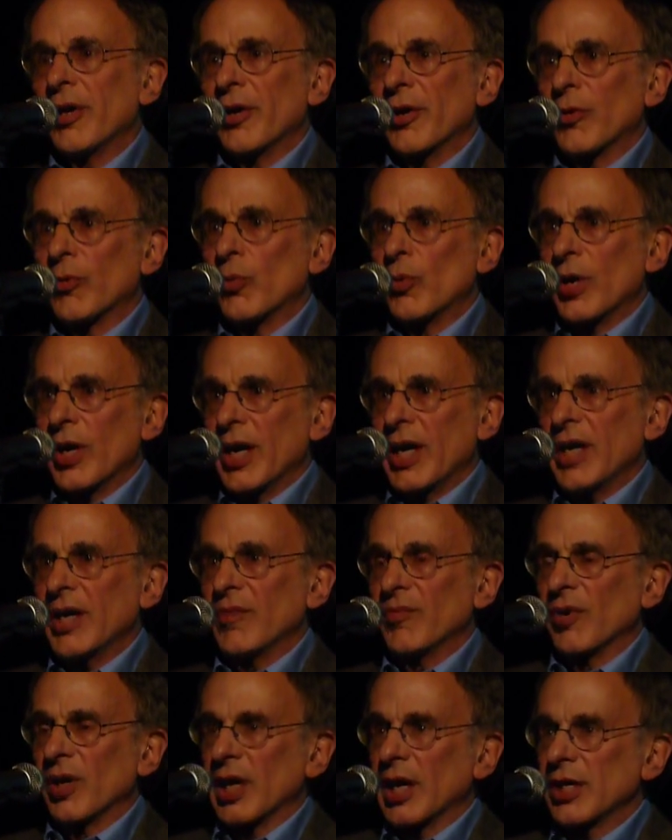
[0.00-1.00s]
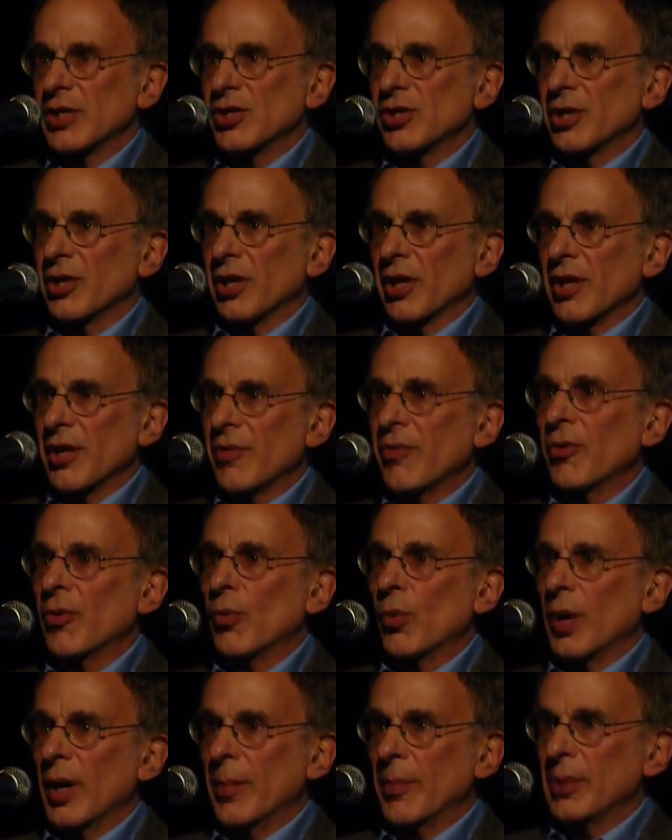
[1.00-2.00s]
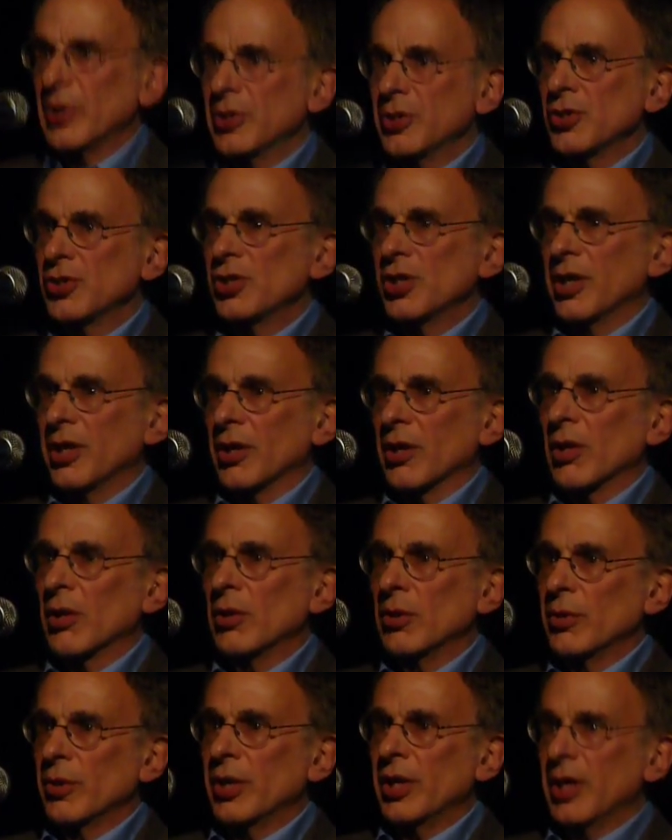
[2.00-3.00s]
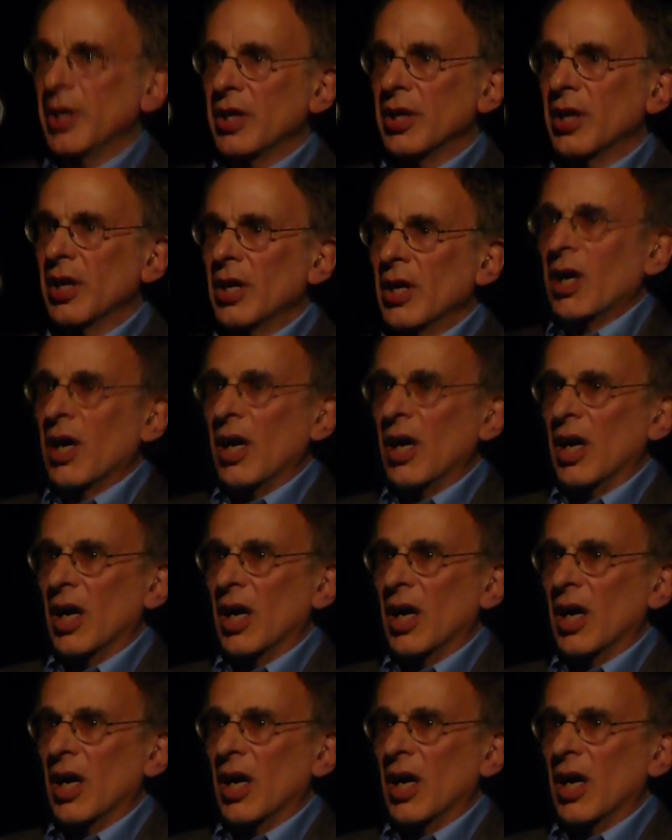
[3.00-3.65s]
an array of less than lethal weapons, including